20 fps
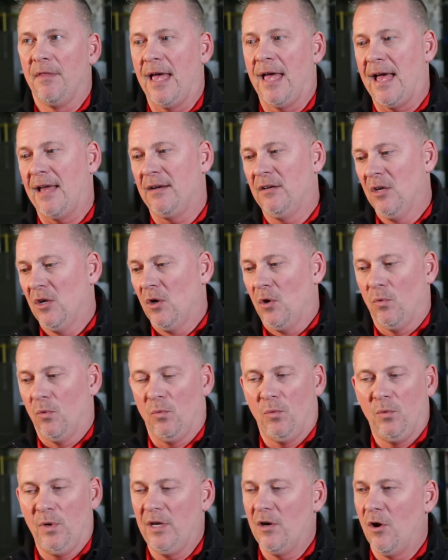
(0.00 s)
that
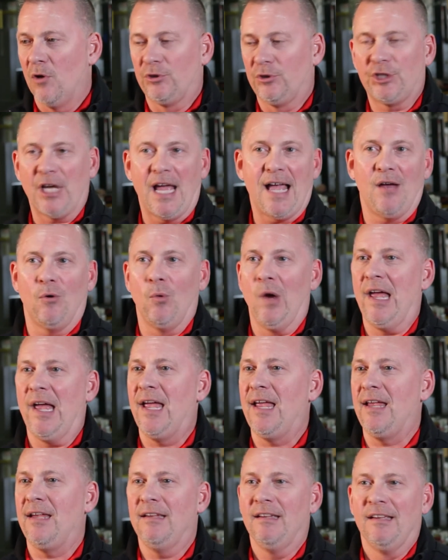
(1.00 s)
we don't shy
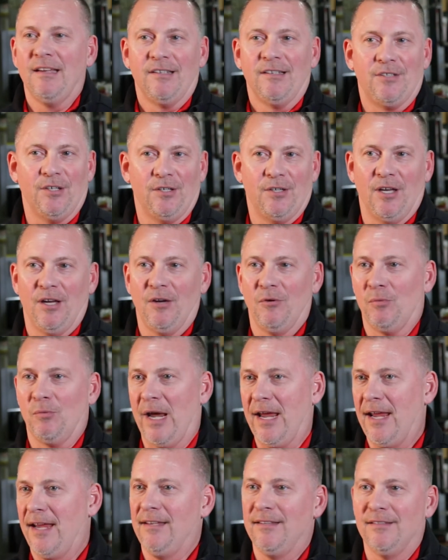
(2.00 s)
away to the
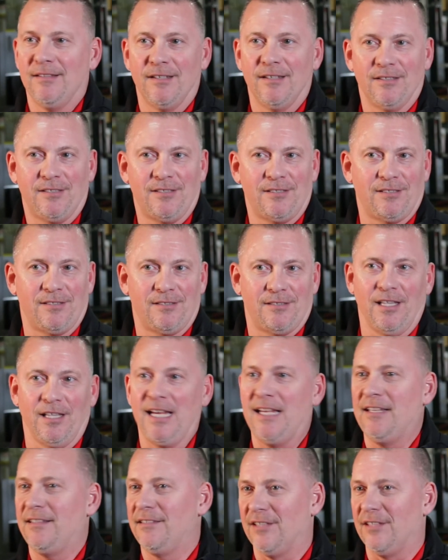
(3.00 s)
rain, the
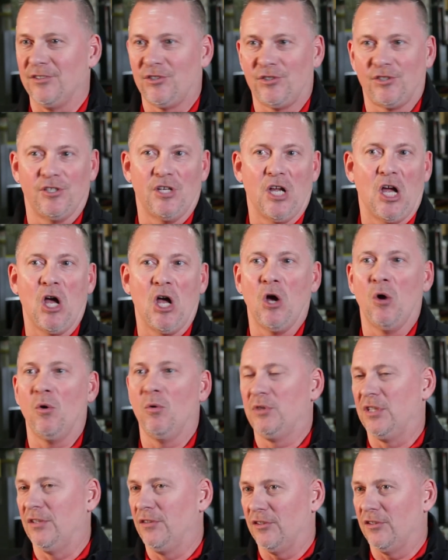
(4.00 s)
sleet, the snow,
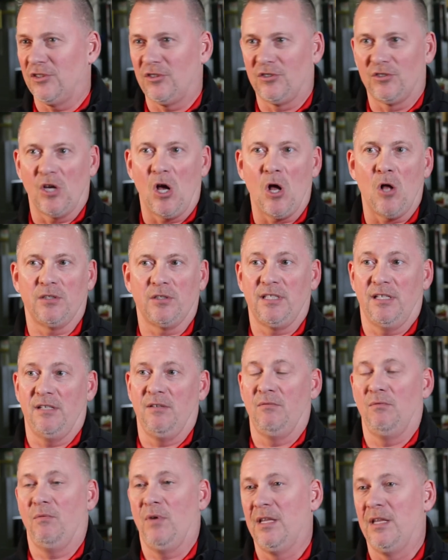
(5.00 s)
to the salt.
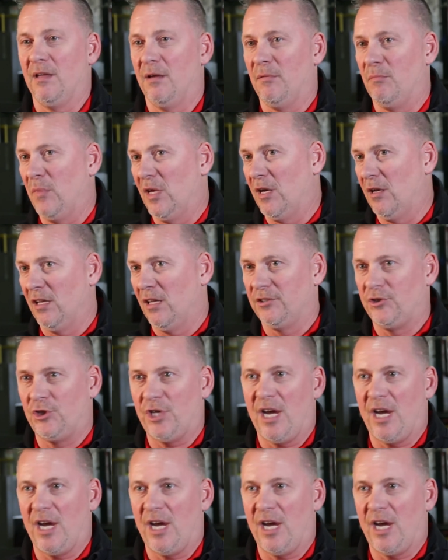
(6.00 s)
And in the middle of